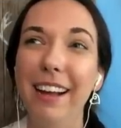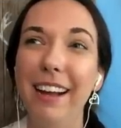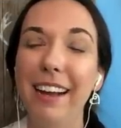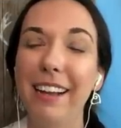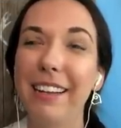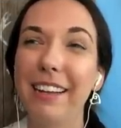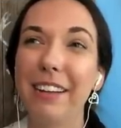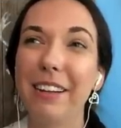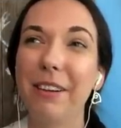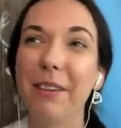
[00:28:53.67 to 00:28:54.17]

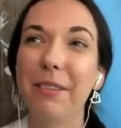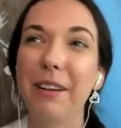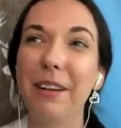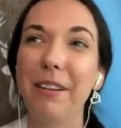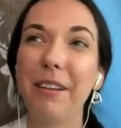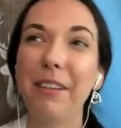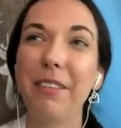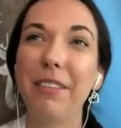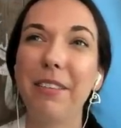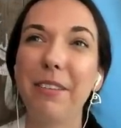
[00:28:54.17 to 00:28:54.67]
I could go
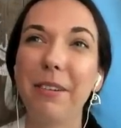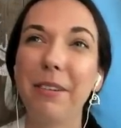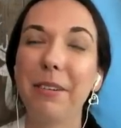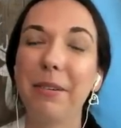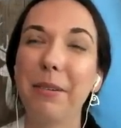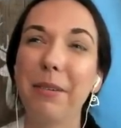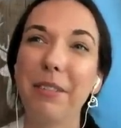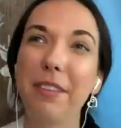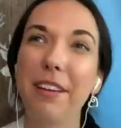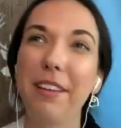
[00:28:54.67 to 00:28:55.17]
around in
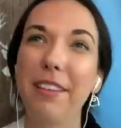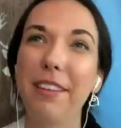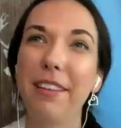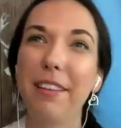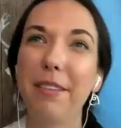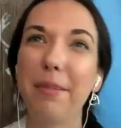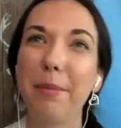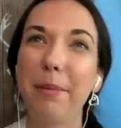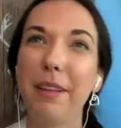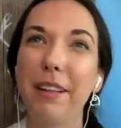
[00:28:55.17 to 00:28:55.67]
circles on
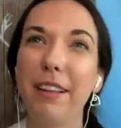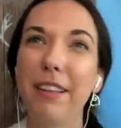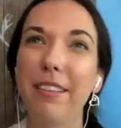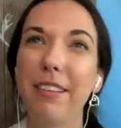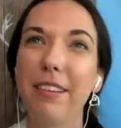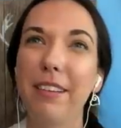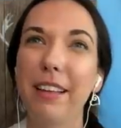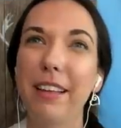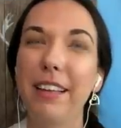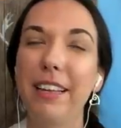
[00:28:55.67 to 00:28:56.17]
this because
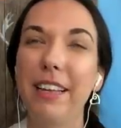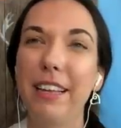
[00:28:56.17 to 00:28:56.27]
you're like,